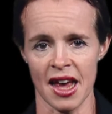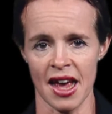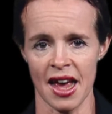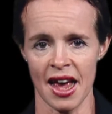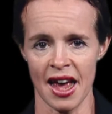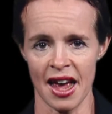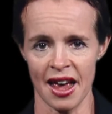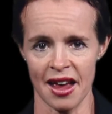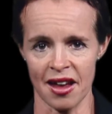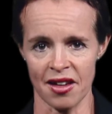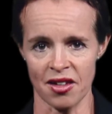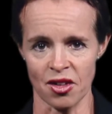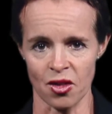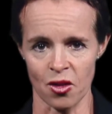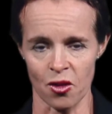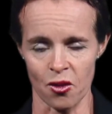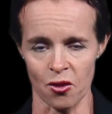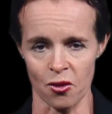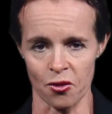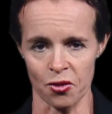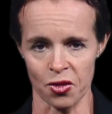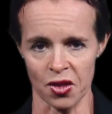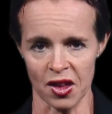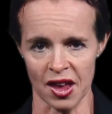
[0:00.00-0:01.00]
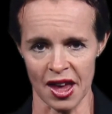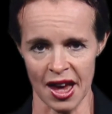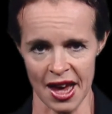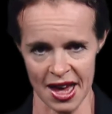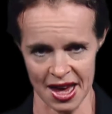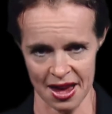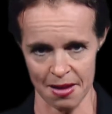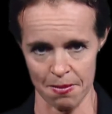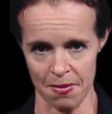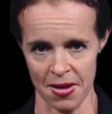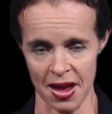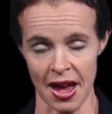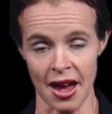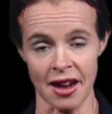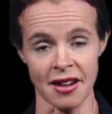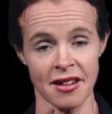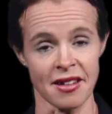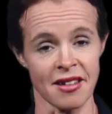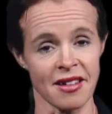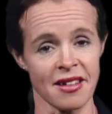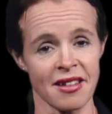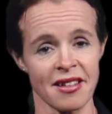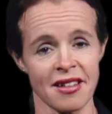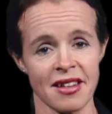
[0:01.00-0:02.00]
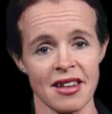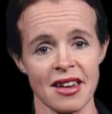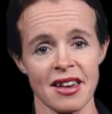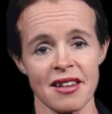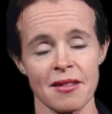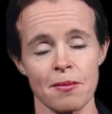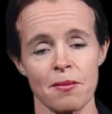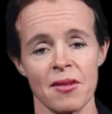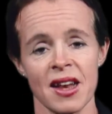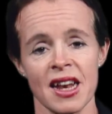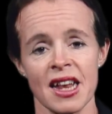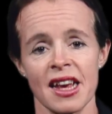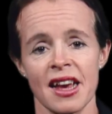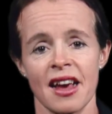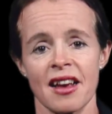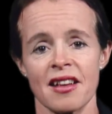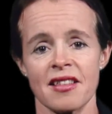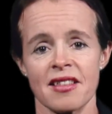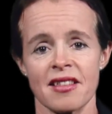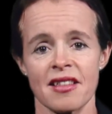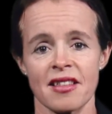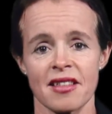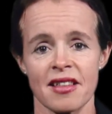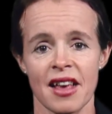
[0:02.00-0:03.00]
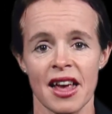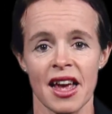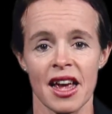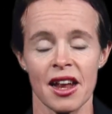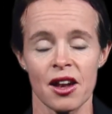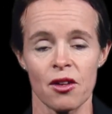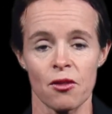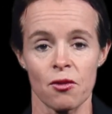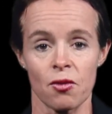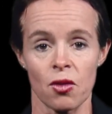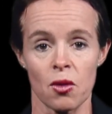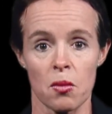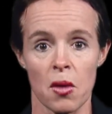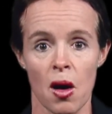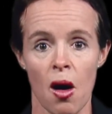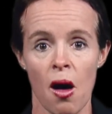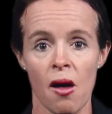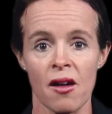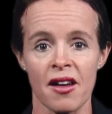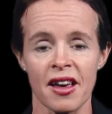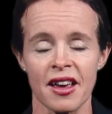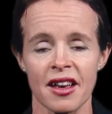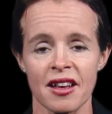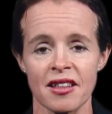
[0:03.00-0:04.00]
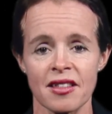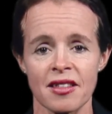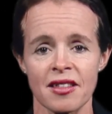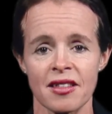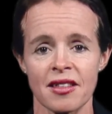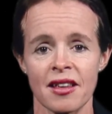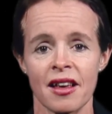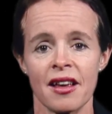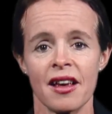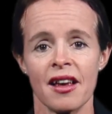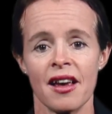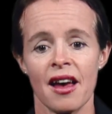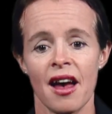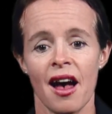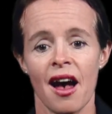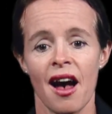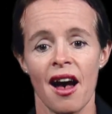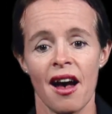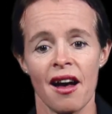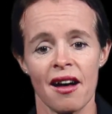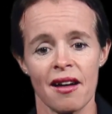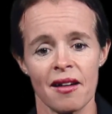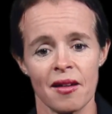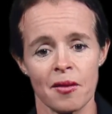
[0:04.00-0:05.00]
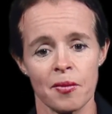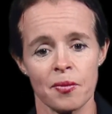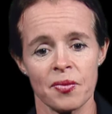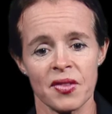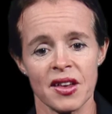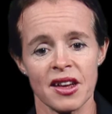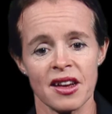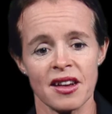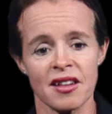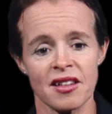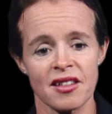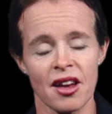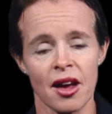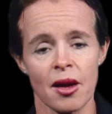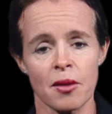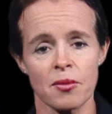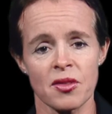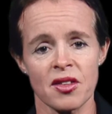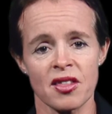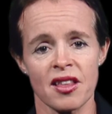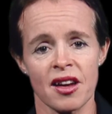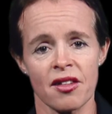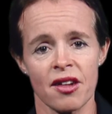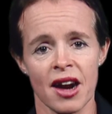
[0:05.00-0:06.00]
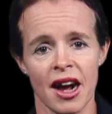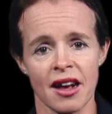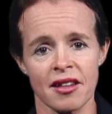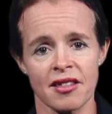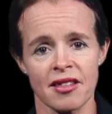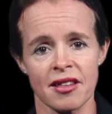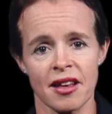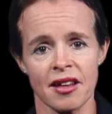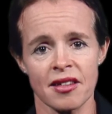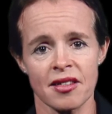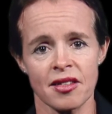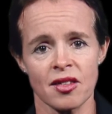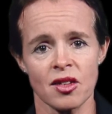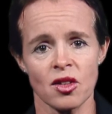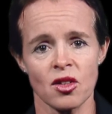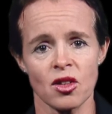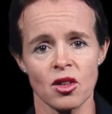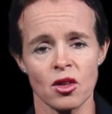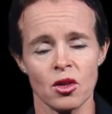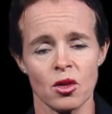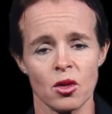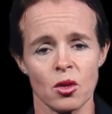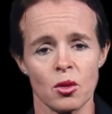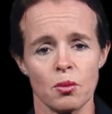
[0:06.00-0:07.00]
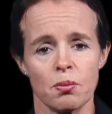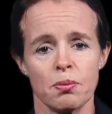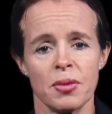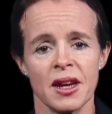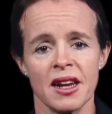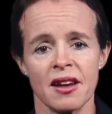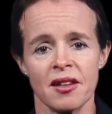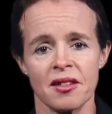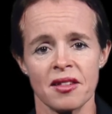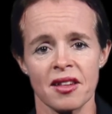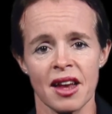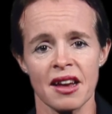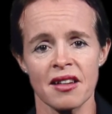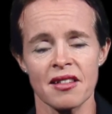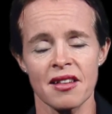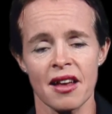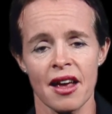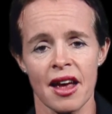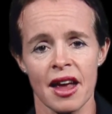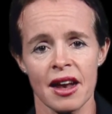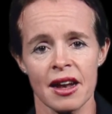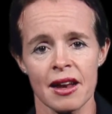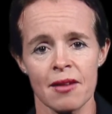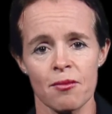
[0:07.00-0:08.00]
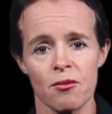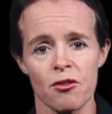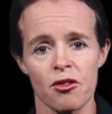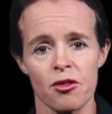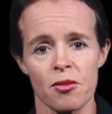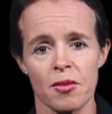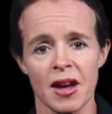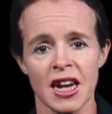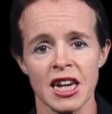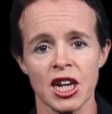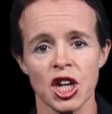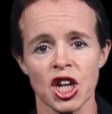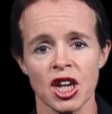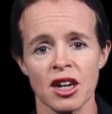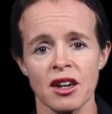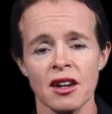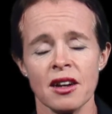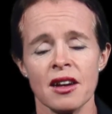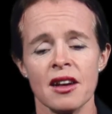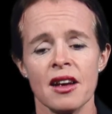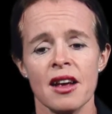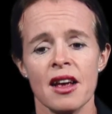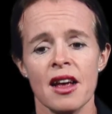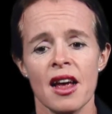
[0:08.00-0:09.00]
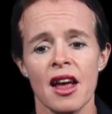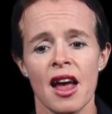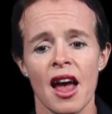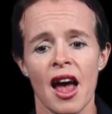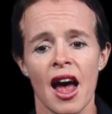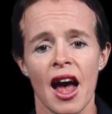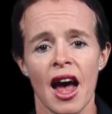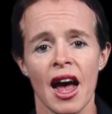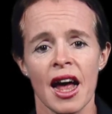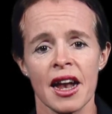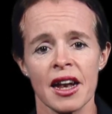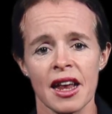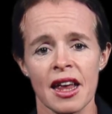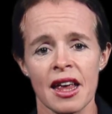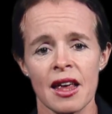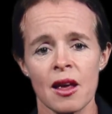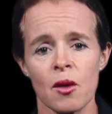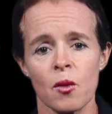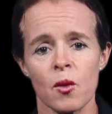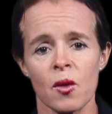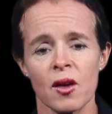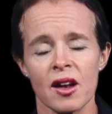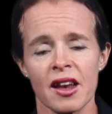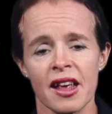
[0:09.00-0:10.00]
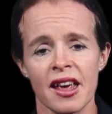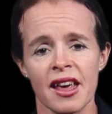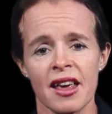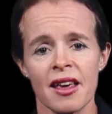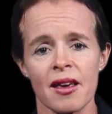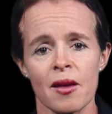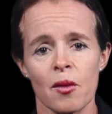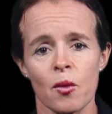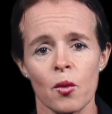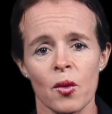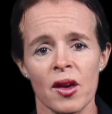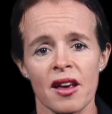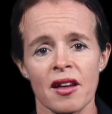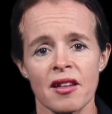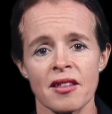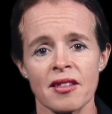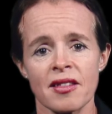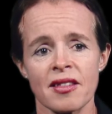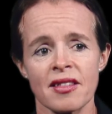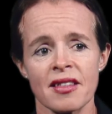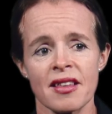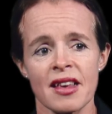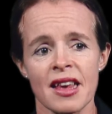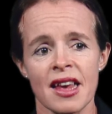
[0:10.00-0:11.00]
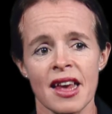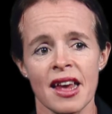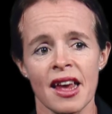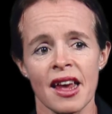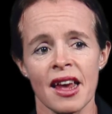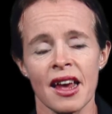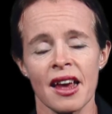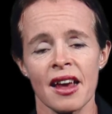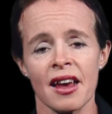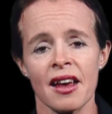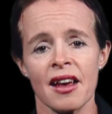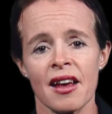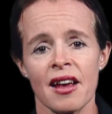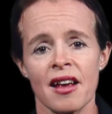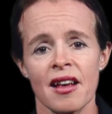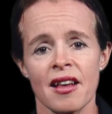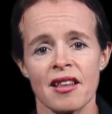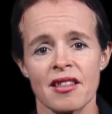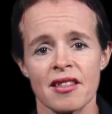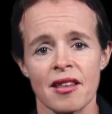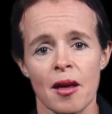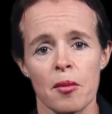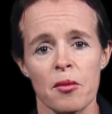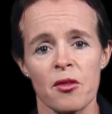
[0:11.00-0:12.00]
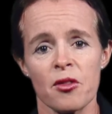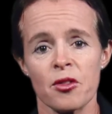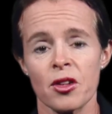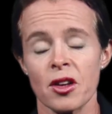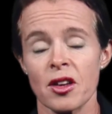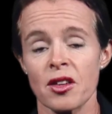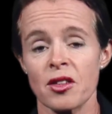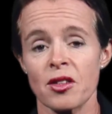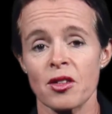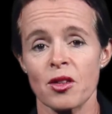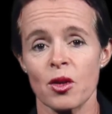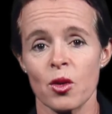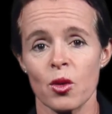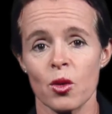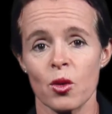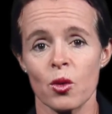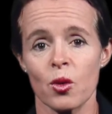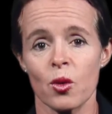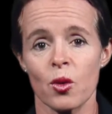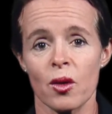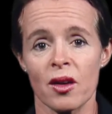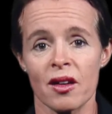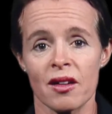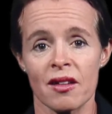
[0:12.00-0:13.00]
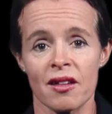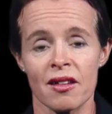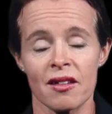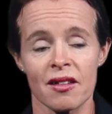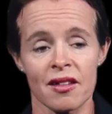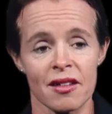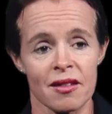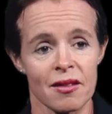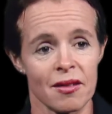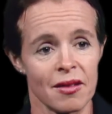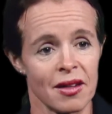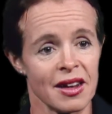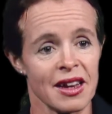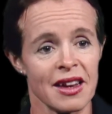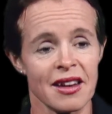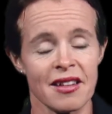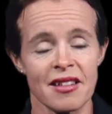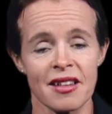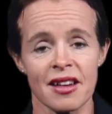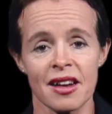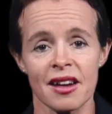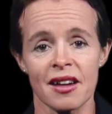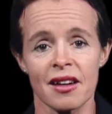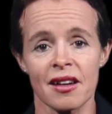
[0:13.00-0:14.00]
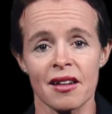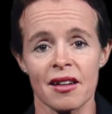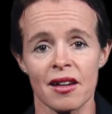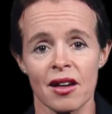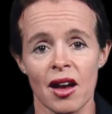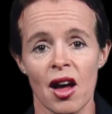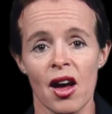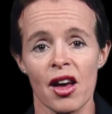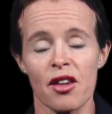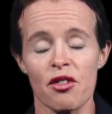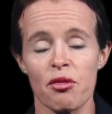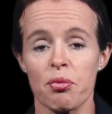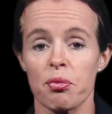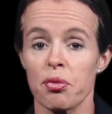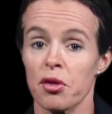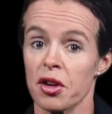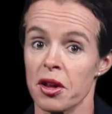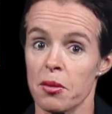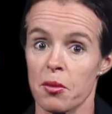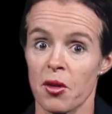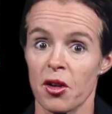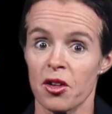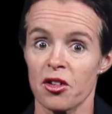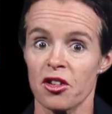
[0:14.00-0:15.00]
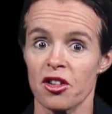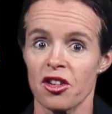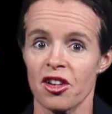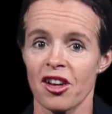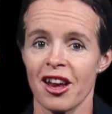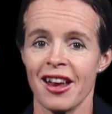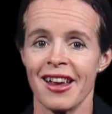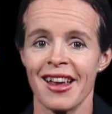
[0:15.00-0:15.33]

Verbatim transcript: ahead of the game and indeed in many cases ahead of the markets um, in terms of their access to big data and information. And equally, we are seeing some of us who are leading life pretty much